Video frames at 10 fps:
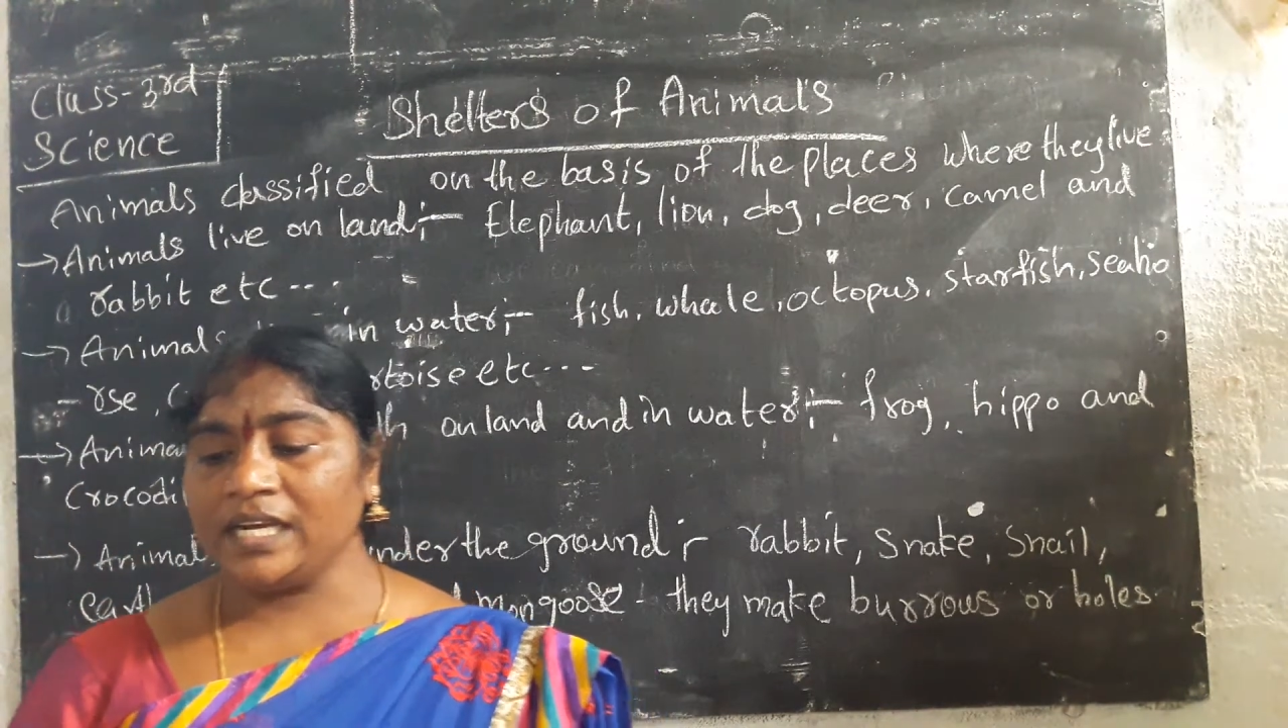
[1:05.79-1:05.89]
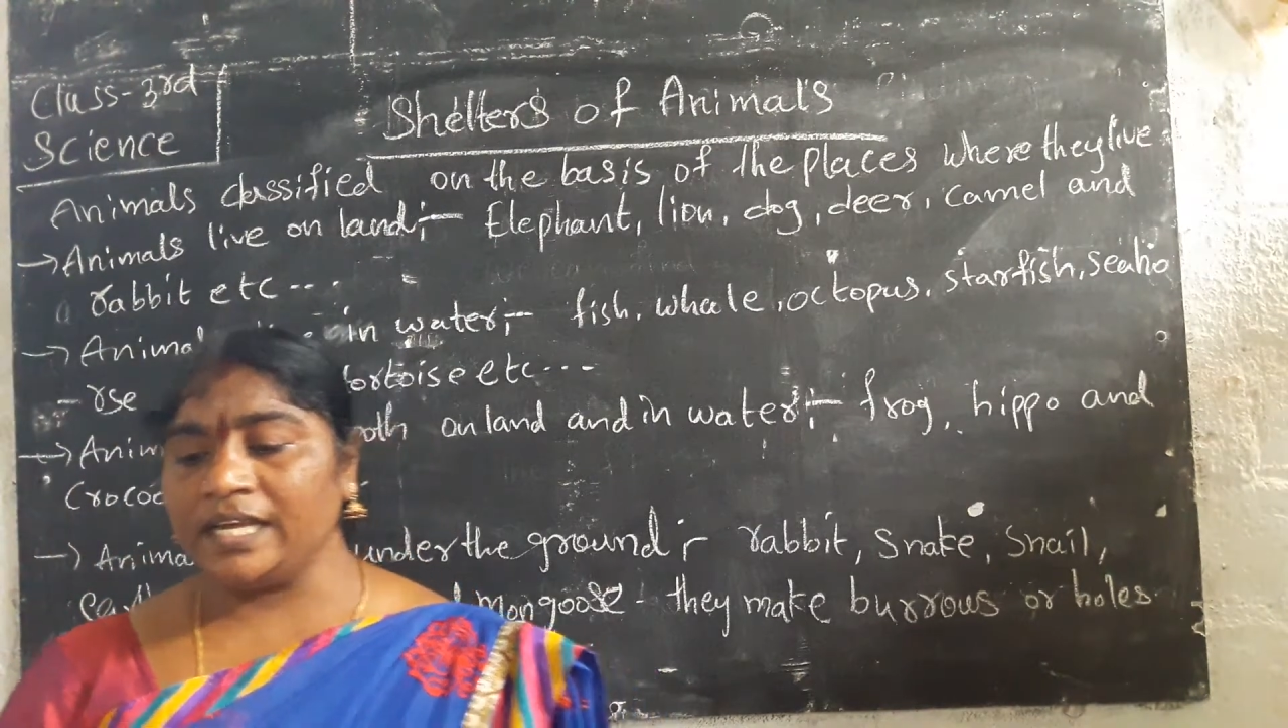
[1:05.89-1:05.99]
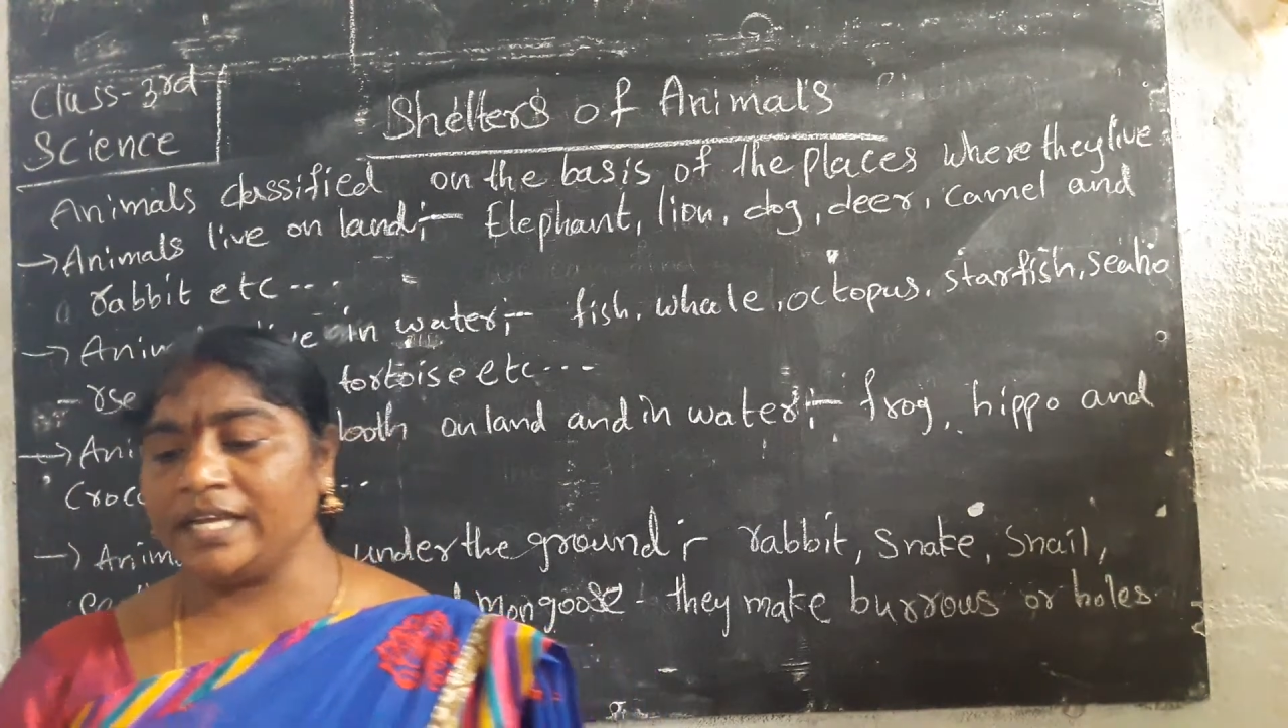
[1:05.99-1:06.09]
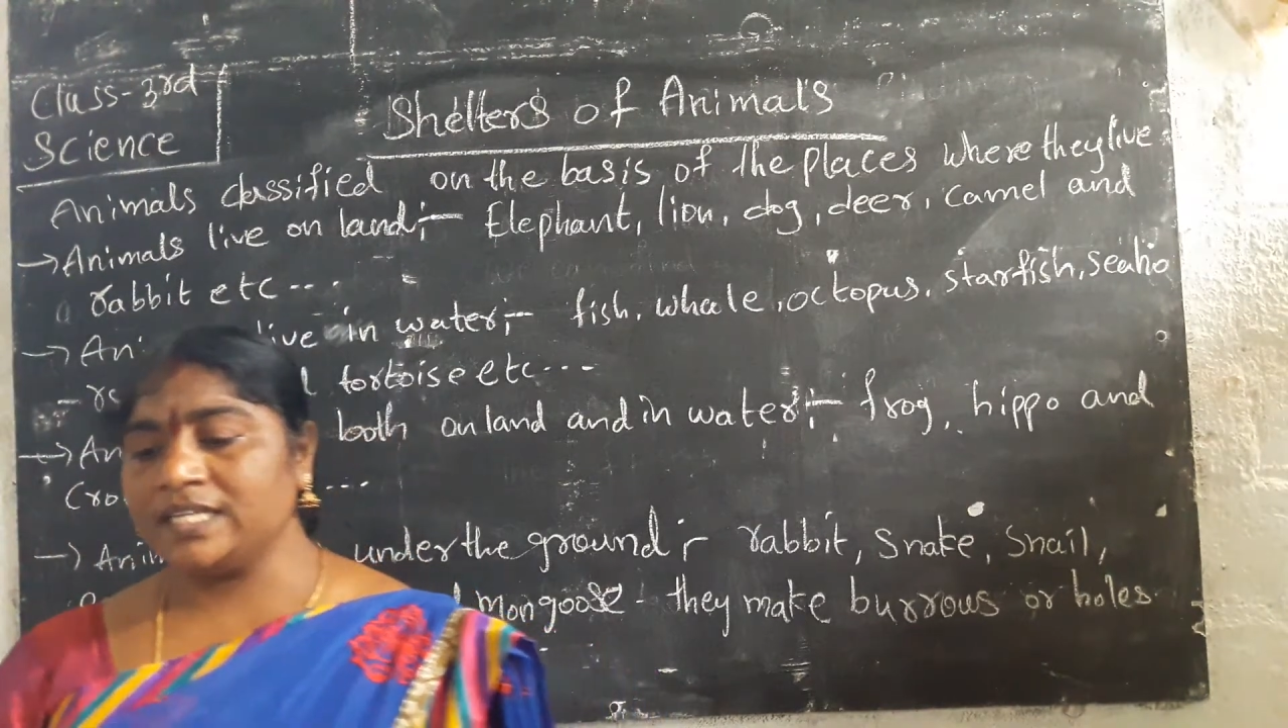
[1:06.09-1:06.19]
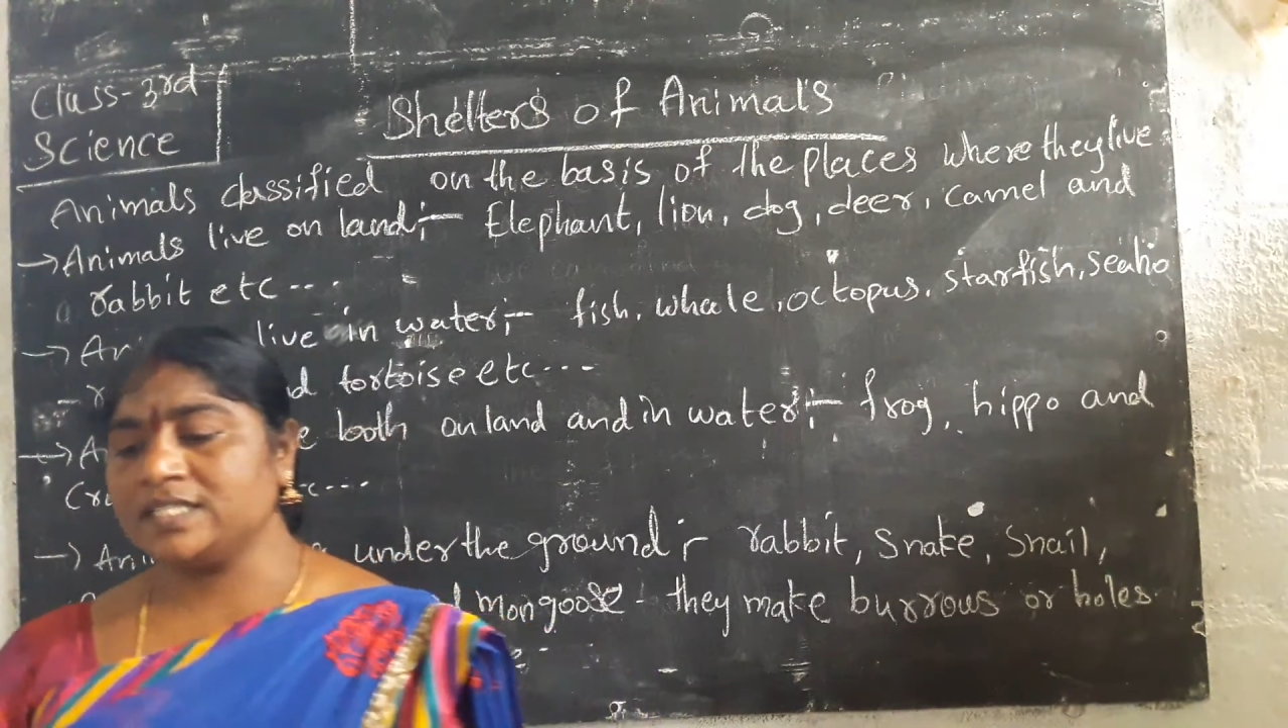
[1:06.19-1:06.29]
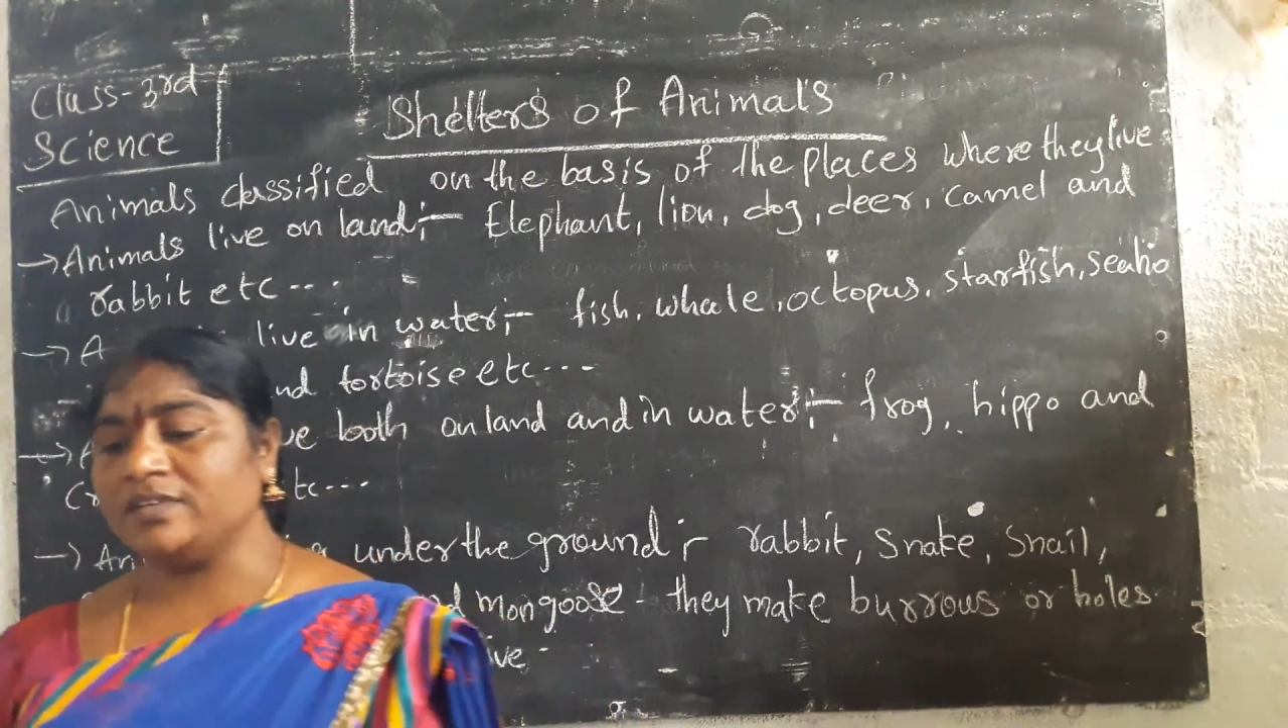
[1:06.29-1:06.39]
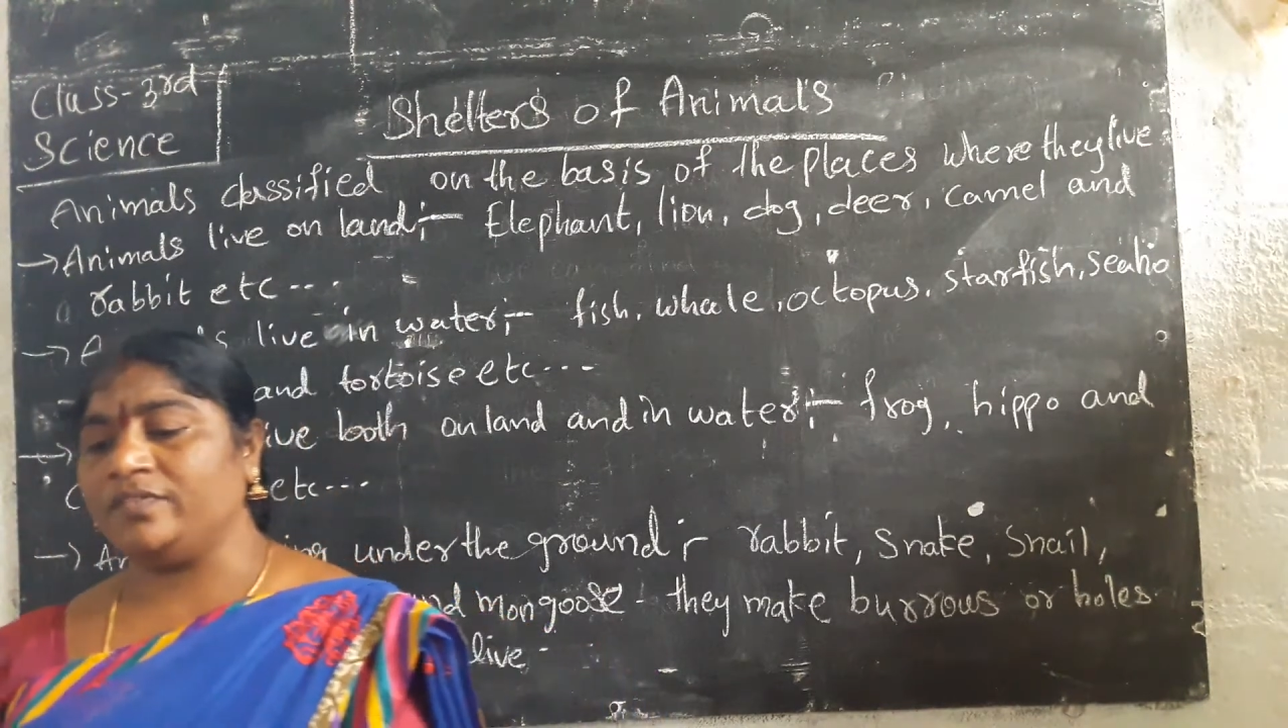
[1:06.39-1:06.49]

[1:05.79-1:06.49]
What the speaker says: layers